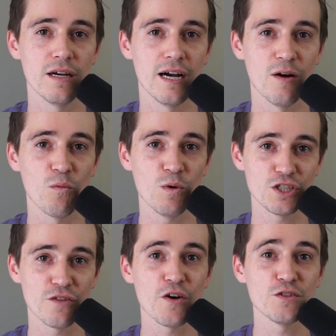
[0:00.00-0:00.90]
which
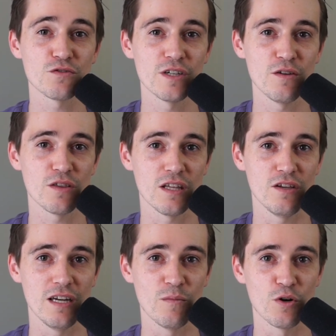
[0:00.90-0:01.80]
of those 3 you think you
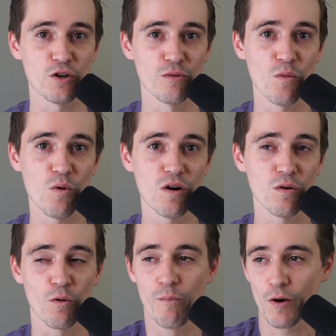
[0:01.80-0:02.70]
need to work on more
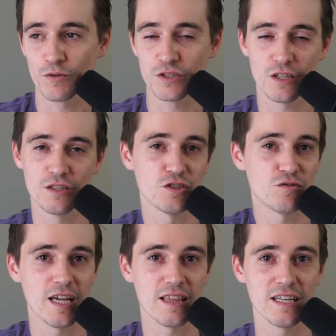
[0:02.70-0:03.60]
or bolster,
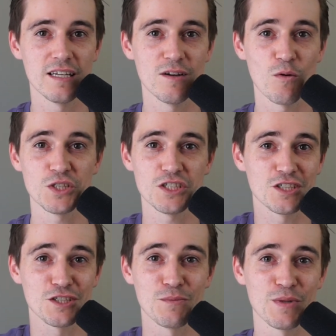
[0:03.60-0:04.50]
strengthen, or which is
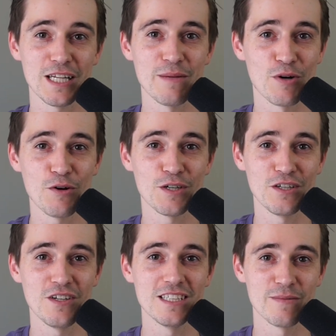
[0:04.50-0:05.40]
just completely broken and
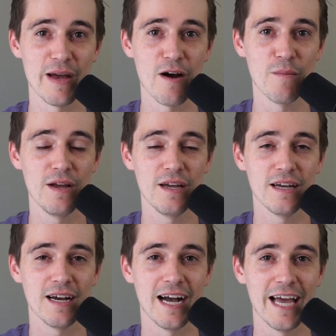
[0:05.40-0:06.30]
you need some help.
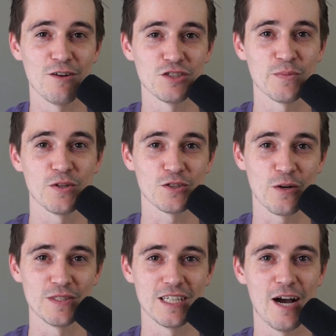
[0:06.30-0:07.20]
And I'll jump in those
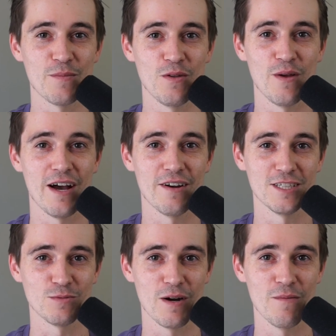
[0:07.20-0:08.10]
comments and help you out
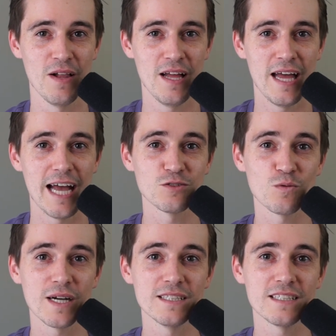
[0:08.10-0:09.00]
as well. As
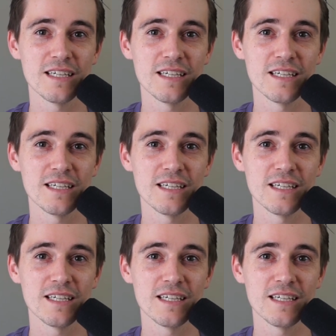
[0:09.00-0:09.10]
always,